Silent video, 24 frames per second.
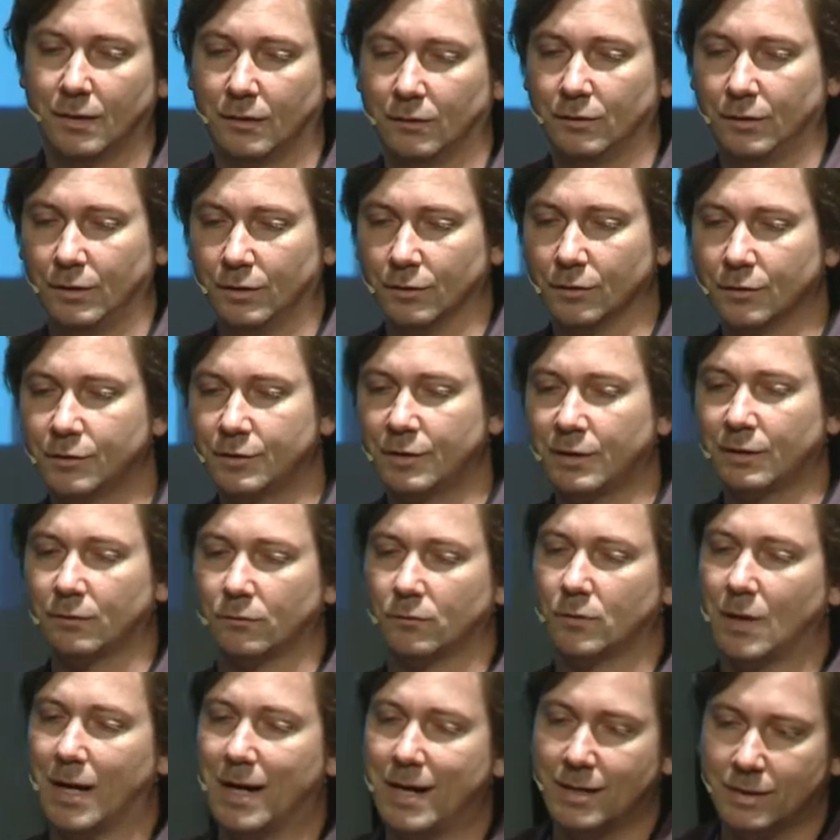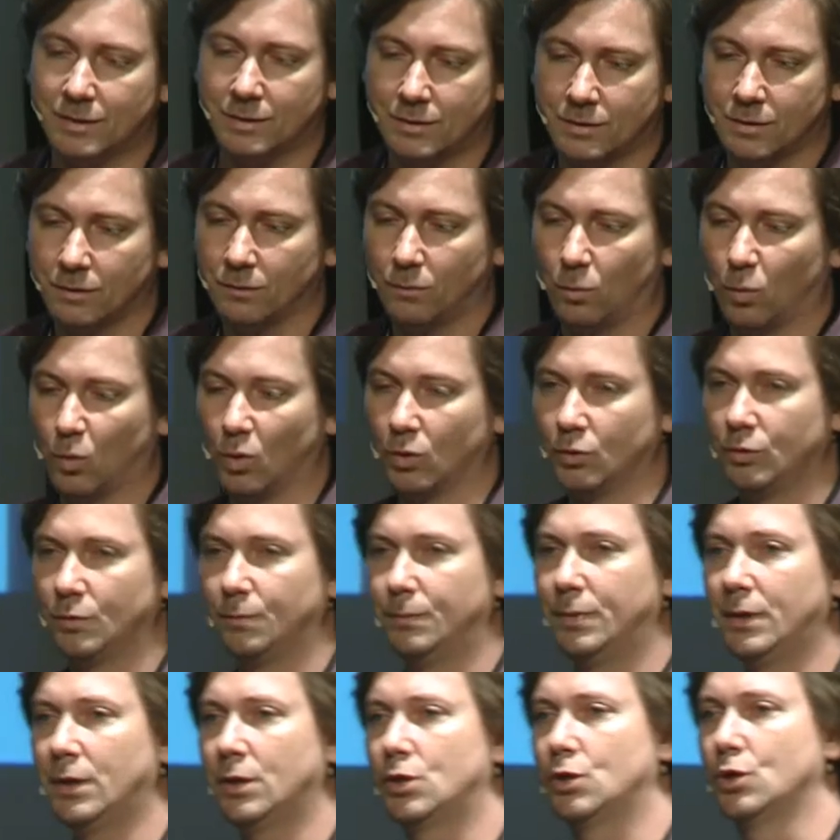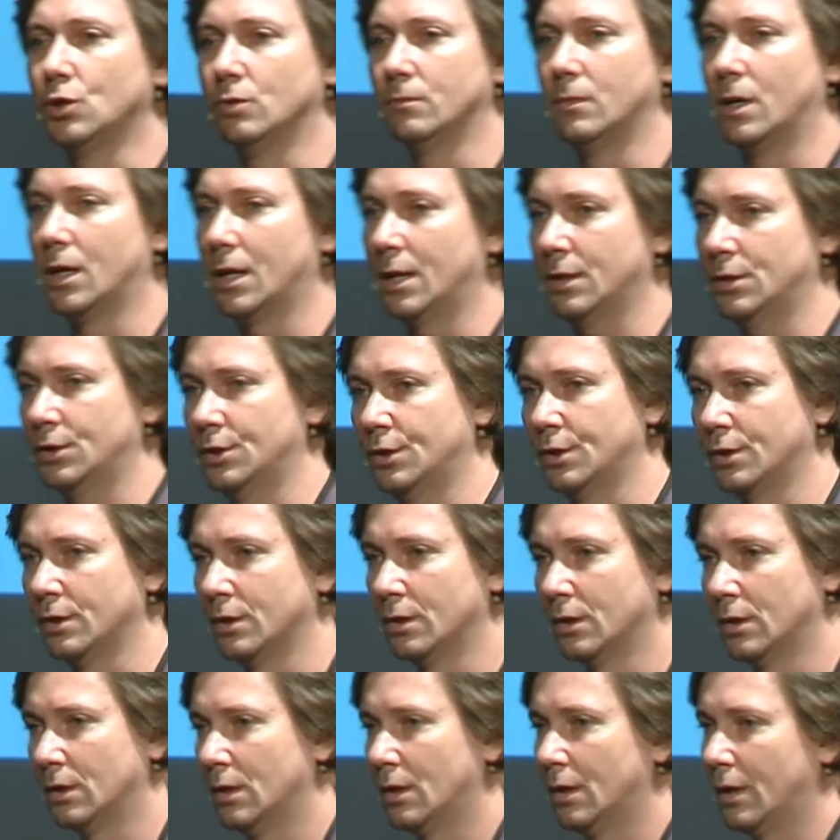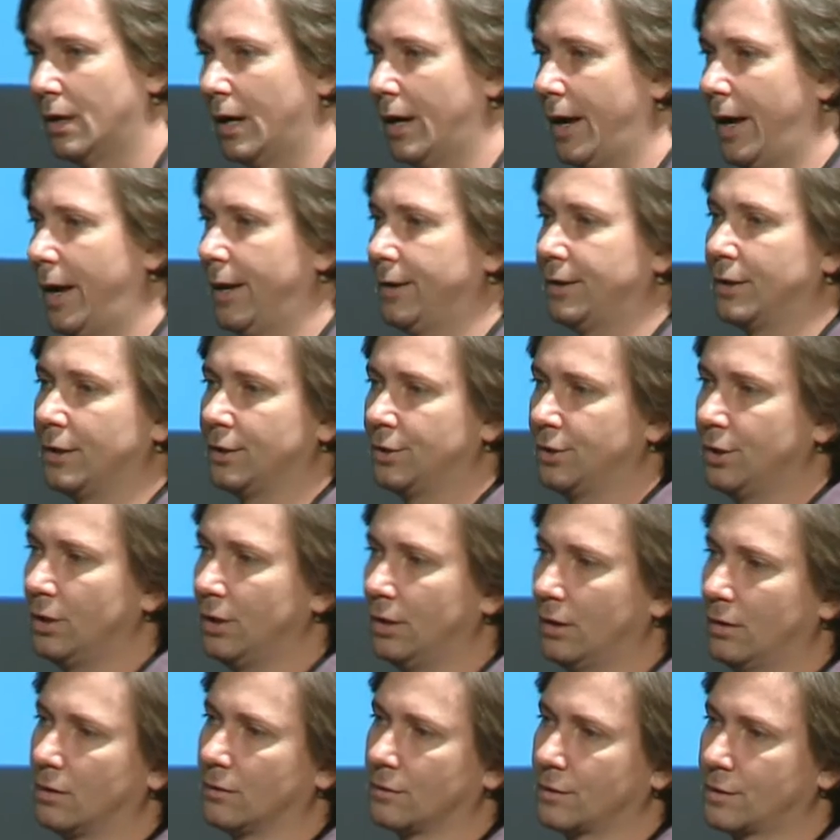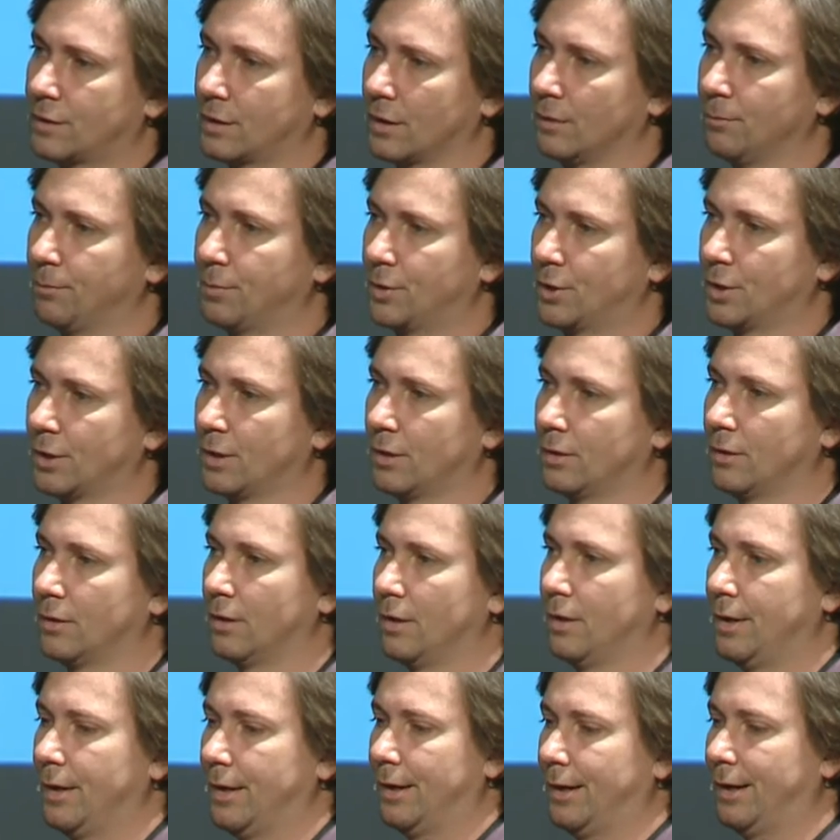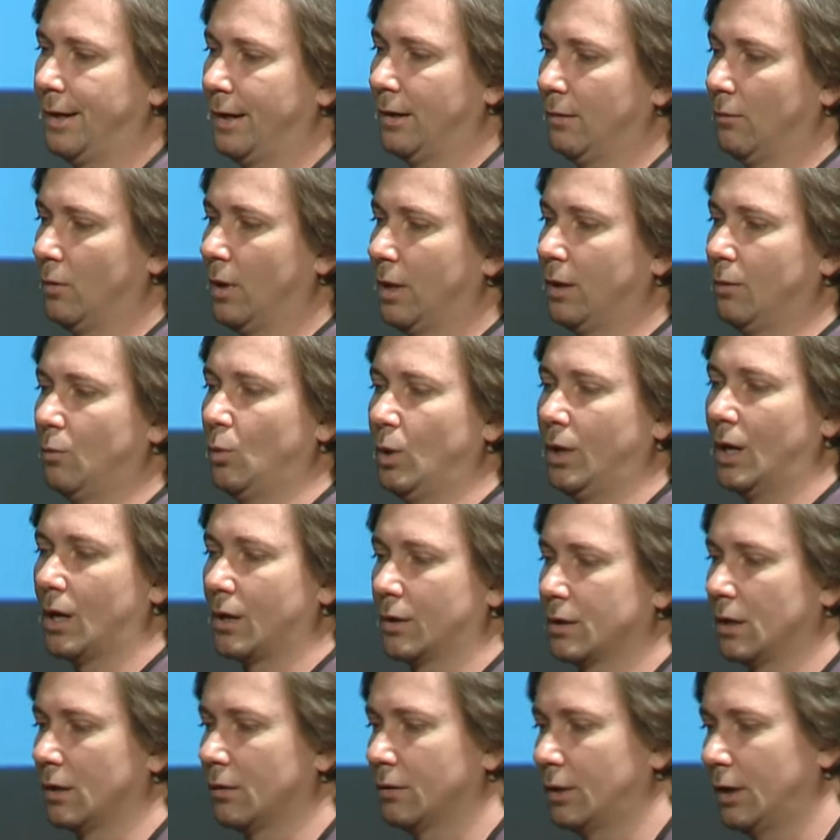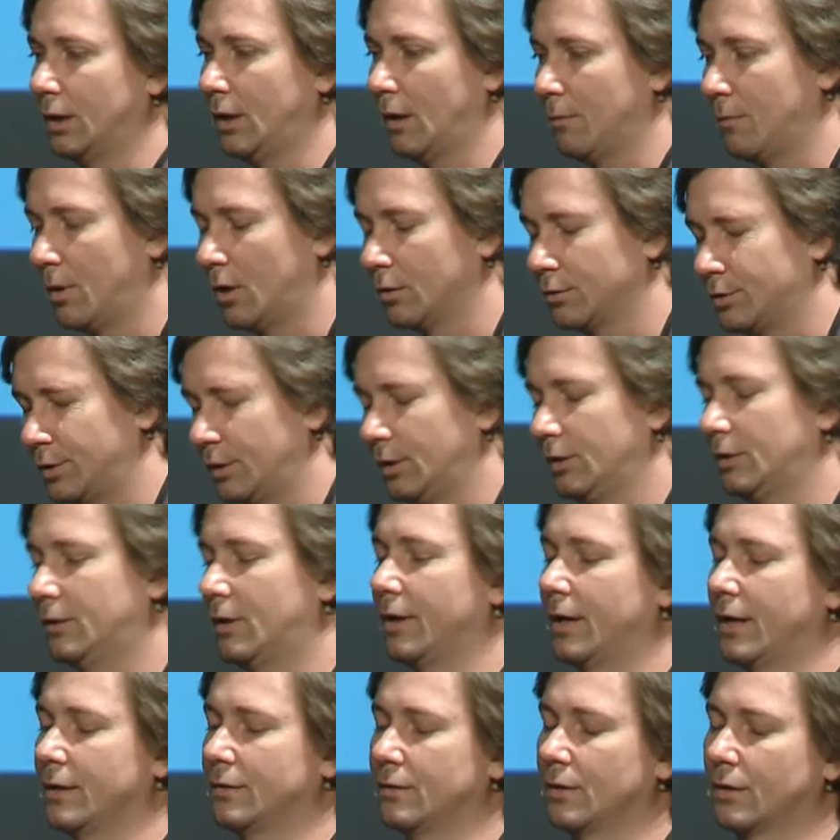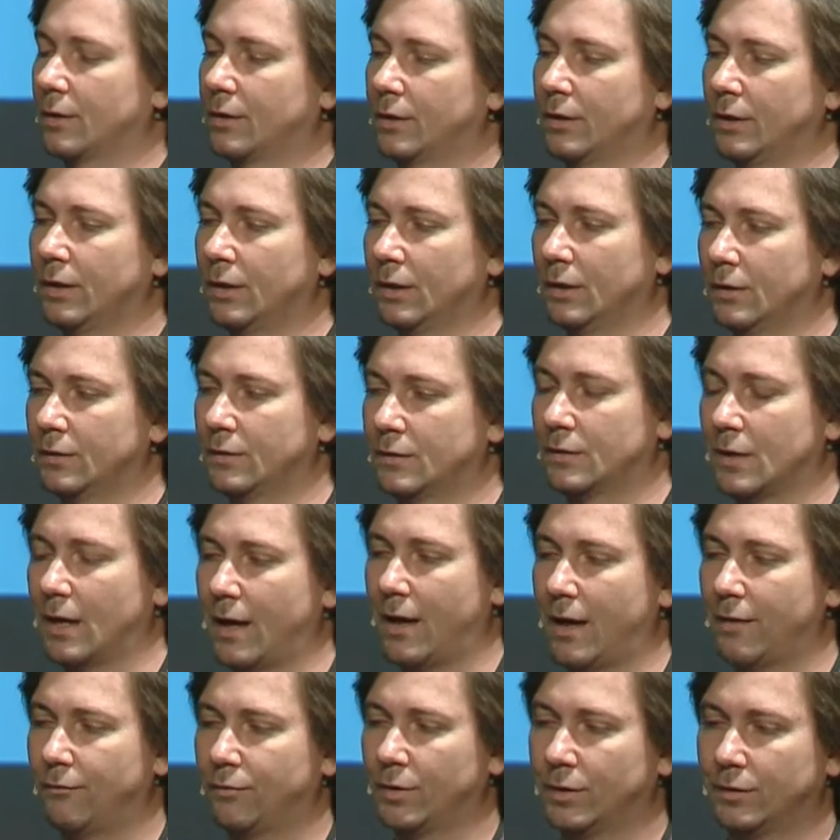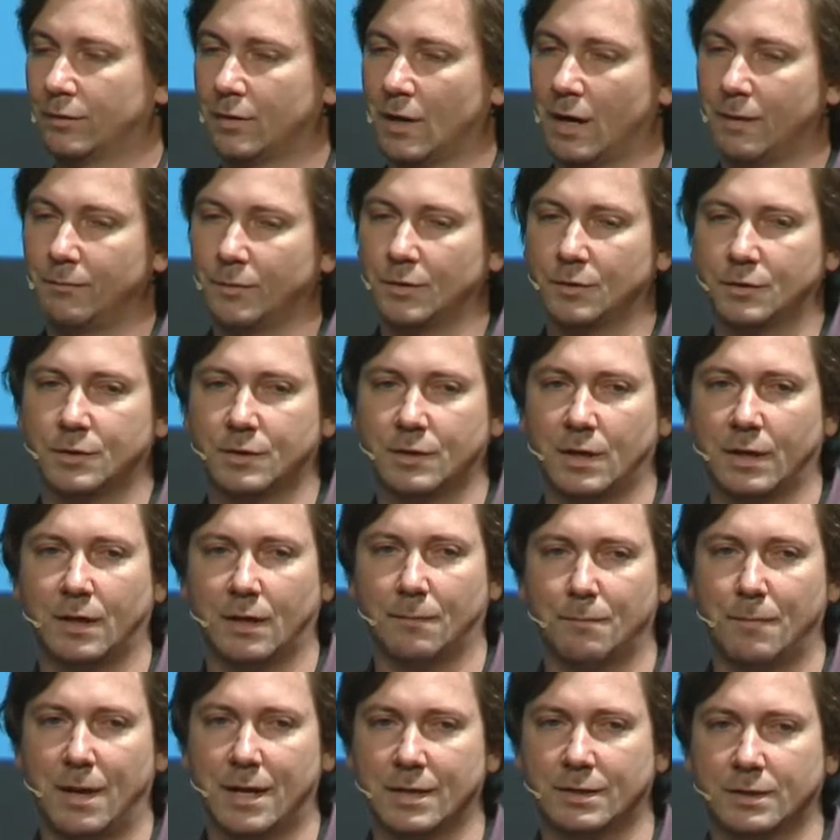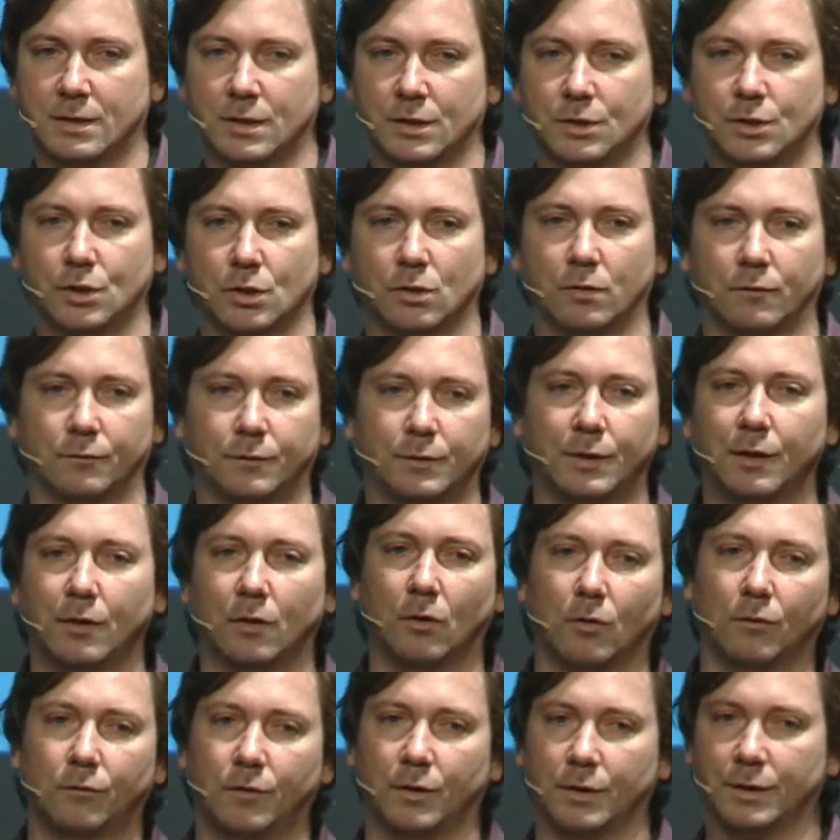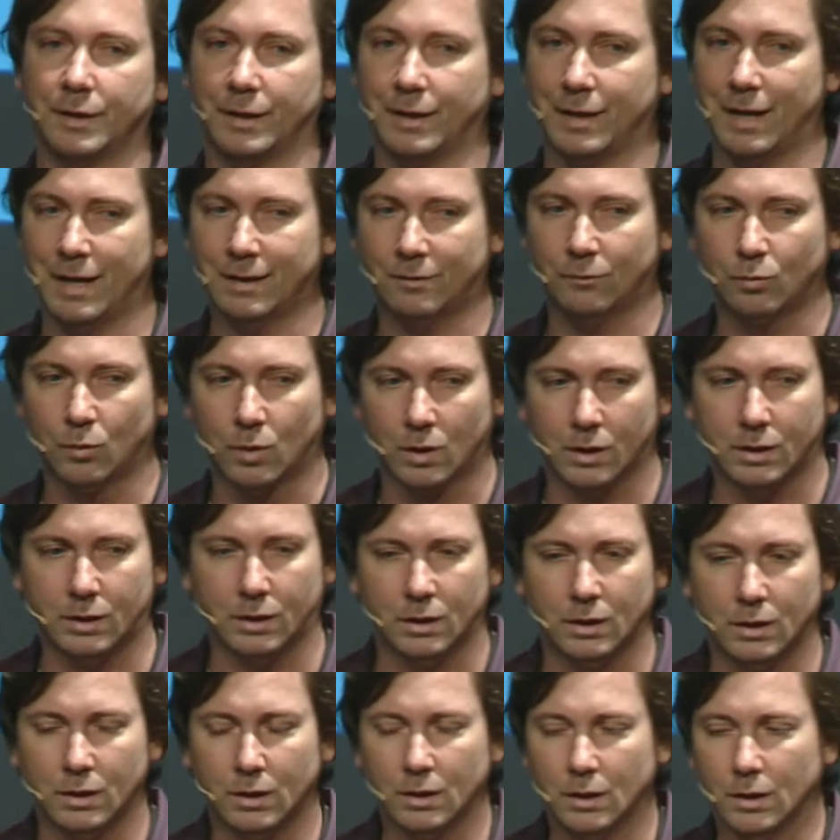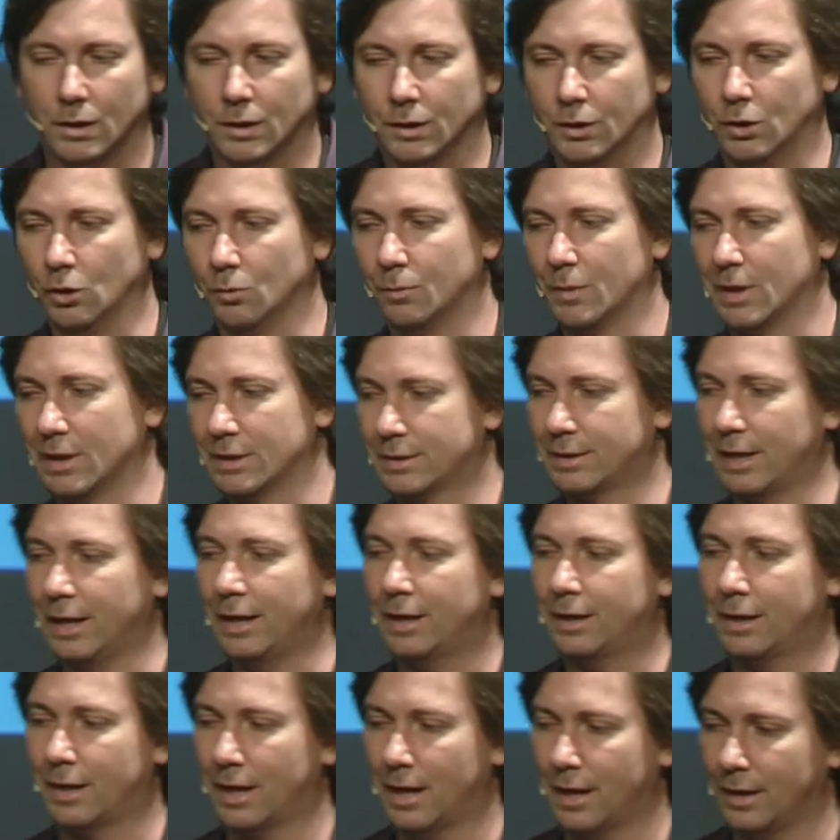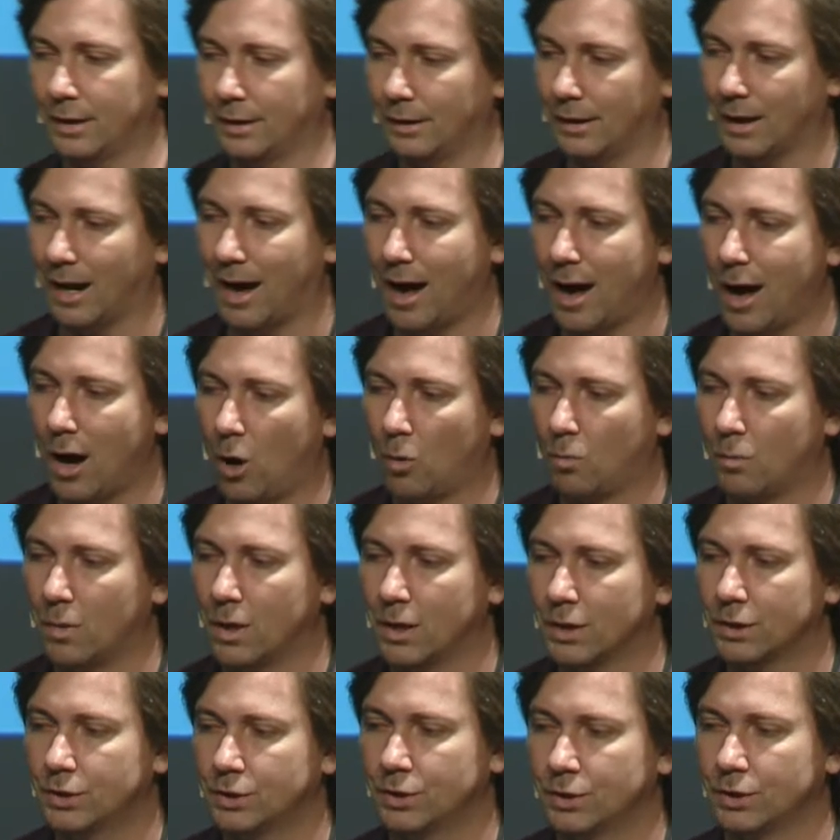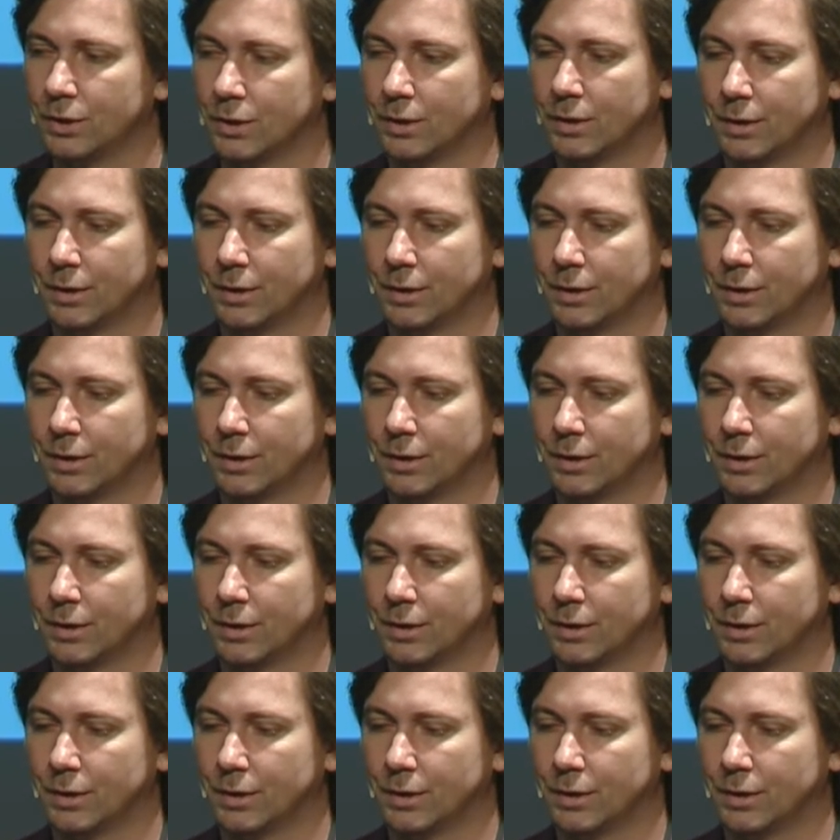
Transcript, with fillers: using REST would be too much energy consumption. And when we are talking about Internet of Things, every time you send a message over the, over the network, you must take care in how much